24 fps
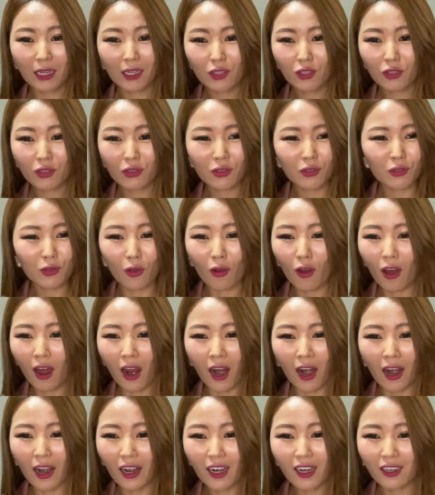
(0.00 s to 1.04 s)
it's just so
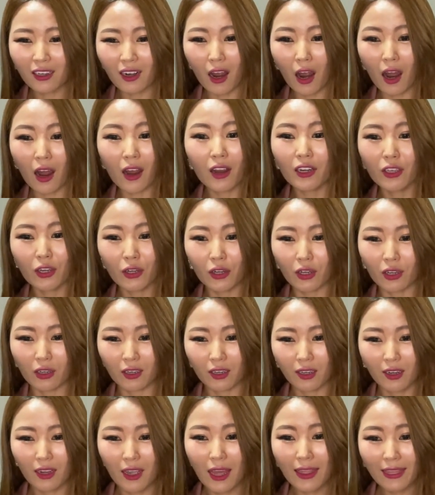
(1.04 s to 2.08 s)
hard, harder
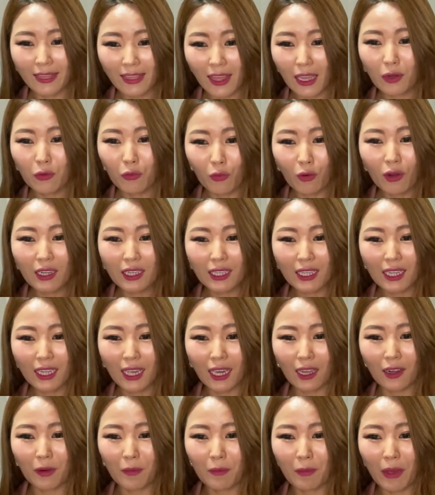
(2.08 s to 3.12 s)
than working
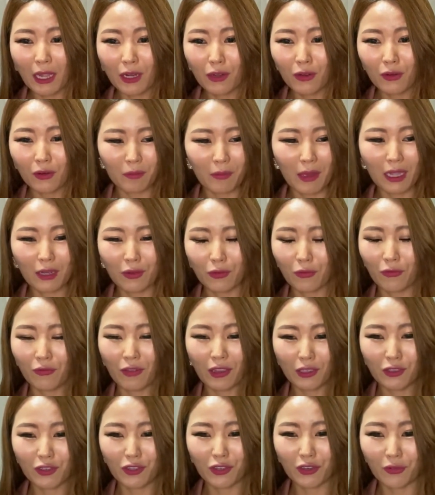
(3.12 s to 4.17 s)
at a manu
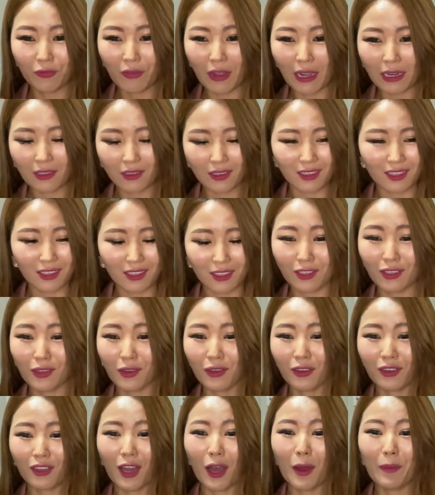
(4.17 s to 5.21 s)
manufacturer
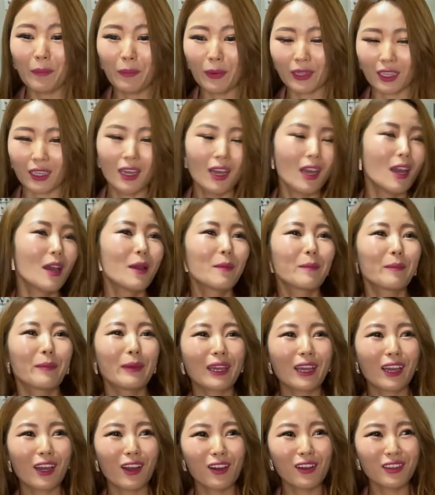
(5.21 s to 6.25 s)
the company
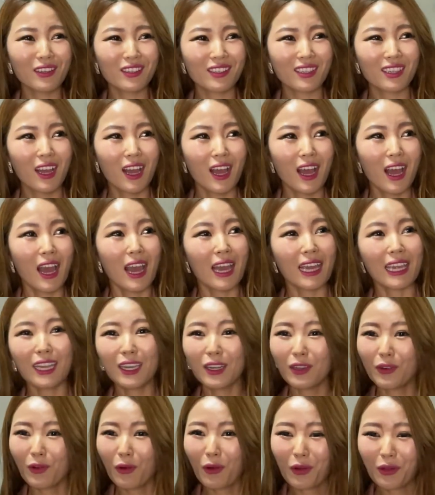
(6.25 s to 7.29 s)
because
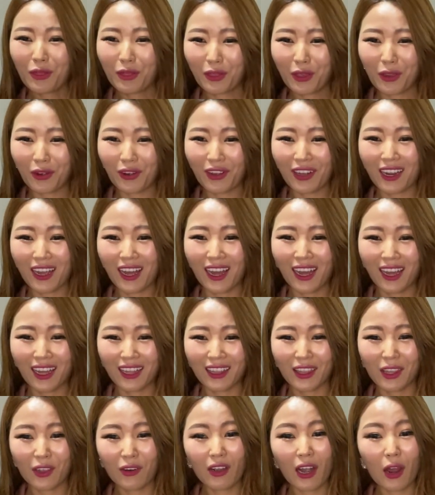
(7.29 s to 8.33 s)
in North Korea
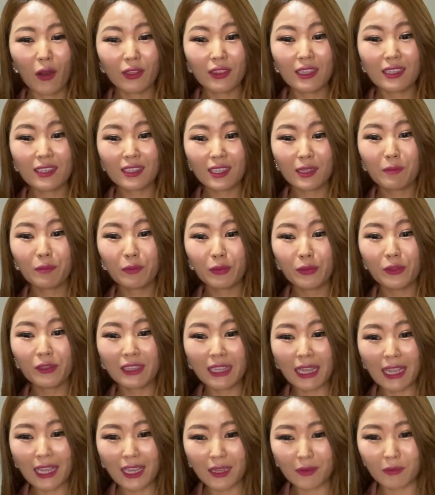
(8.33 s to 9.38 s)
there are only simple
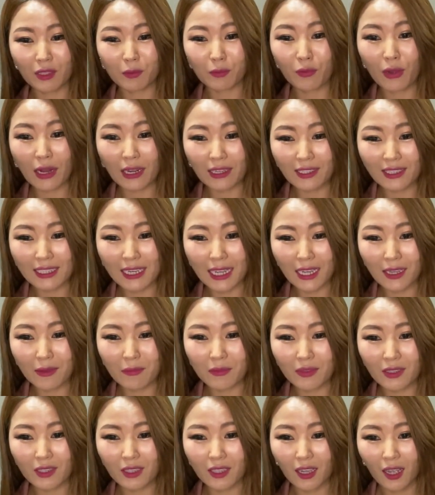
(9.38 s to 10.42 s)
names, bread
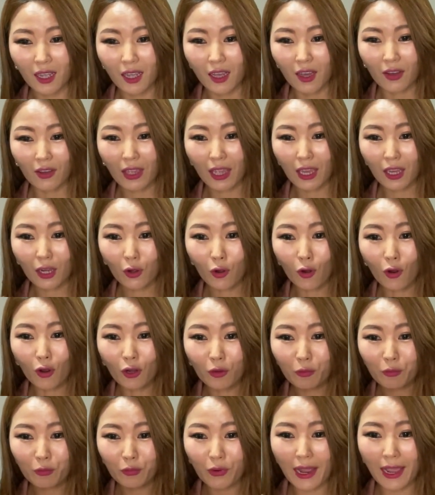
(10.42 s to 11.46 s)
names, okay,
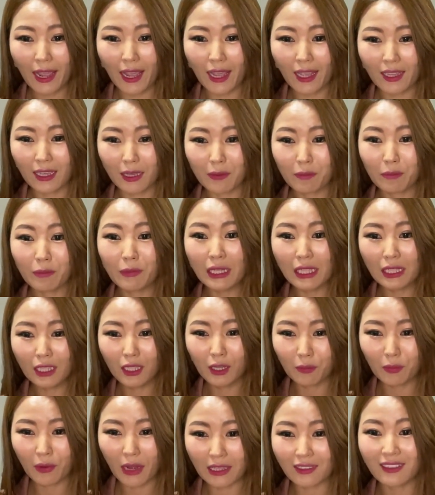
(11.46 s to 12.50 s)
corn mm. bread and milk
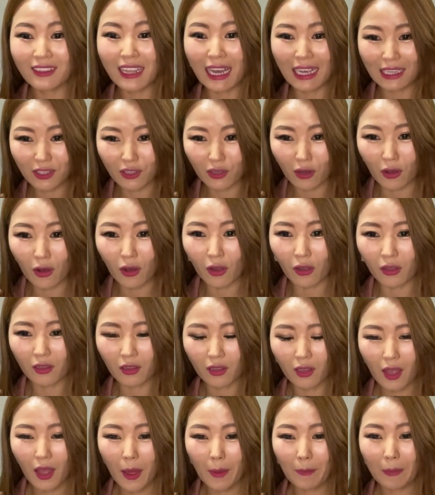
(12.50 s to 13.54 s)
bread. That's all.
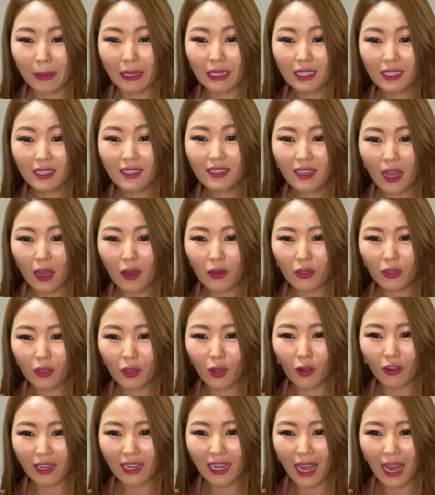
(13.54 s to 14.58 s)
But in South
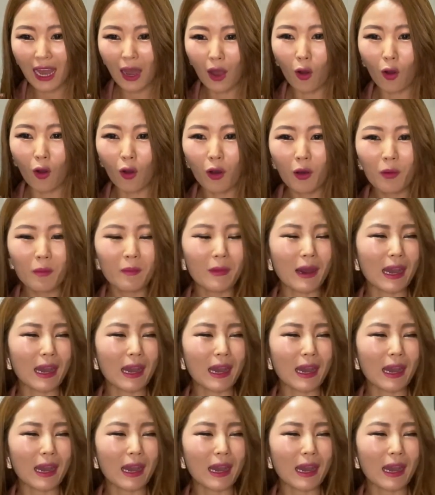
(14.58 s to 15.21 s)
Korea, all